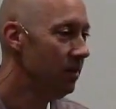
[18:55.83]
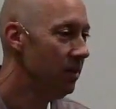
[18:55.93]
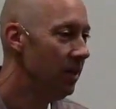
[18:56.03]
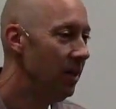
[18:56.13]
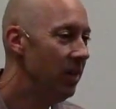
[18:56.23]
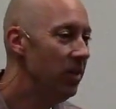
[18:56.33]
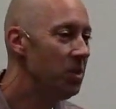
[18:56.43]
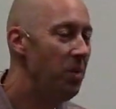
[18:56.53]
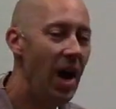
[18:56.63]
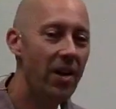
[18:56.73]
And this
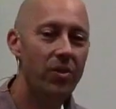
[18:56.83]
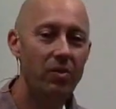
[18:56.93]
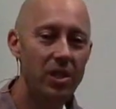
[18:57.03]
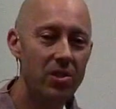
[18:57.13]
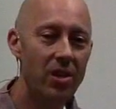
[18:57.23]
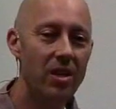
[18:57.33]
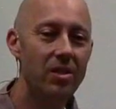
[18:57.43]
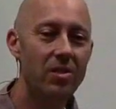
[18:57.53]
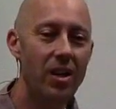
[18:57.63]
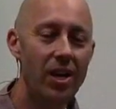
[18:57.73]
path of descent
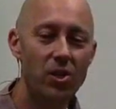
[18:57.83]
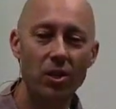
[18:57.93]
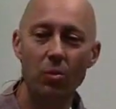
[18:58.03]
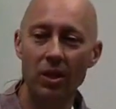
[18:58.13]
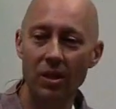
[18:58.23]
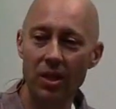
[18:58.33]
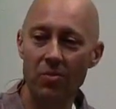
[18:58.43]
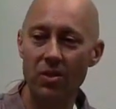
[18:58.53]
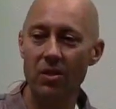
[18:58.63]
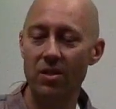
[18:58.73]
is actually what lifts
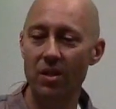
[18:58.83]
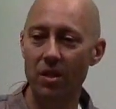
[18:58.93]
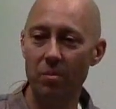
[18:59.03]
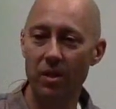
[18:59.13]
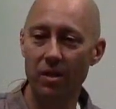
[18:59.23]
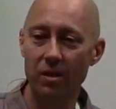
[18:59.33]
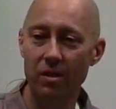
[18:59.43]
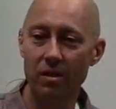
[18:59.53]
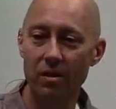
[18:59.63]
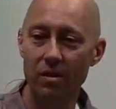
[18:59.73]
us up
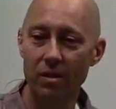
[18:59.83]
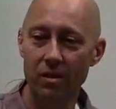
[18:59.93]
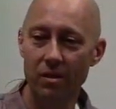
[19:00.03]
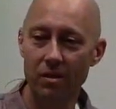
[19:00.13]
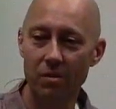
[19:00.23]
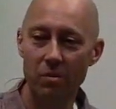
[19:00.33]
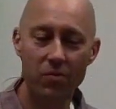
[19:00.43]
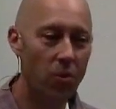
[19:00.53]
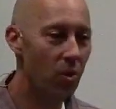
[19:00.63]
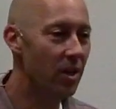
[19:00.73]

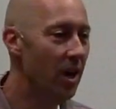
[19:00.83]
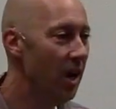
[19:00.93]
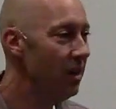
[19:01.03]
before God.